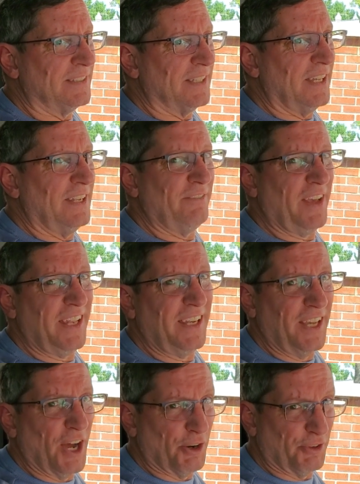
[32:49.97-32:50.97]
hanging
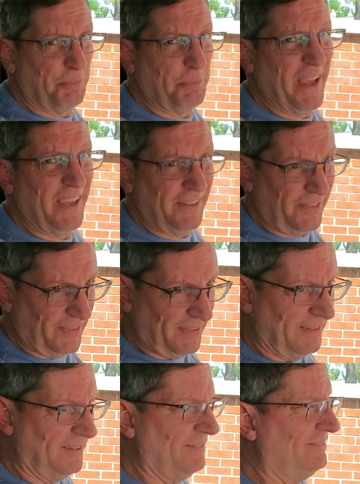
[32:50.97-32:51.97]
out, our space.
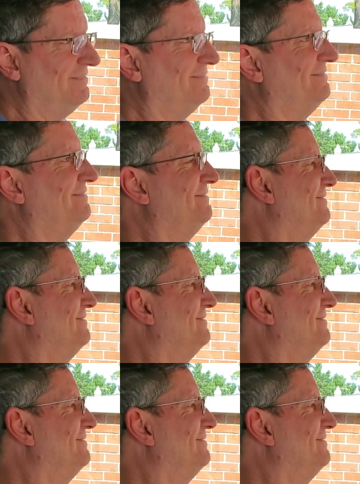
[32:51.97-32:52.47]
Get used to it